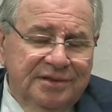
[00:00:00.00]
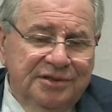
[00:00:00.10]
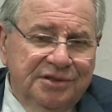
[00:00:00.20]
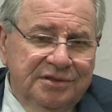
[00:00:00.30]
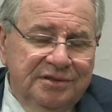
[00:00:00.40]

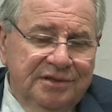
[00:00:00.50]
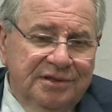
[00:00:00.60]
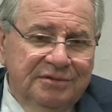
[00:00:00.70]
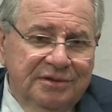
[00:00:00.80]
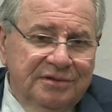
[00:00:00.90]

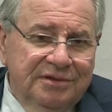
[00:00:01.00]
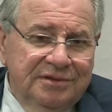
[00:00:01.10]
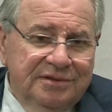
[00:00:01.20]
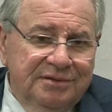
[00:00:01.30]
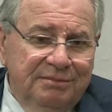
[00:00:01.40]

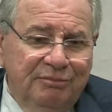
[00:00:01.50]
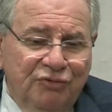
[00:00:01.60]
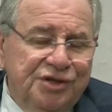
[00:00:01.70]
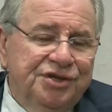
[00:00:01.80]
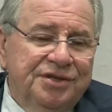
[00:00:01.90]
the
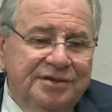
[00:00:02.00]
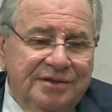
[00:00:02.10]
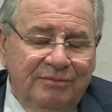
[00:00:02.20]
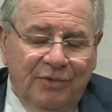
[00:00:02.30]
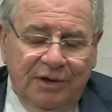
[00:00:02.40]
bridges
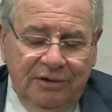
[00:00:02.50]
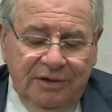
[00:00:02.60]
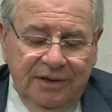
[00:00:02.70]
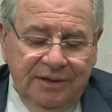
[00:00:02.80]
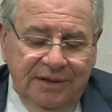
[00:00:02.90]
and whatnot.